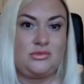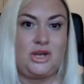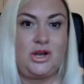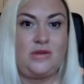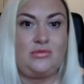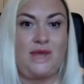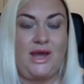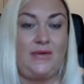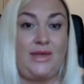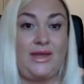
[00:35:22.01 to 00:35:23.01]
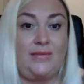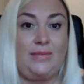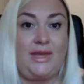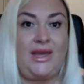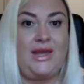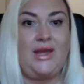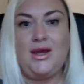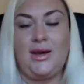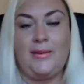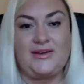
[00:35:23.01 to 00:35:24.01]
you know, how they can be
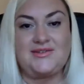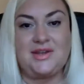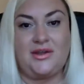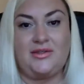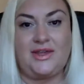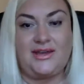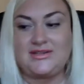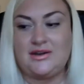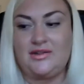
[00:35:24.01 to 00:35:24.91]
about certain things.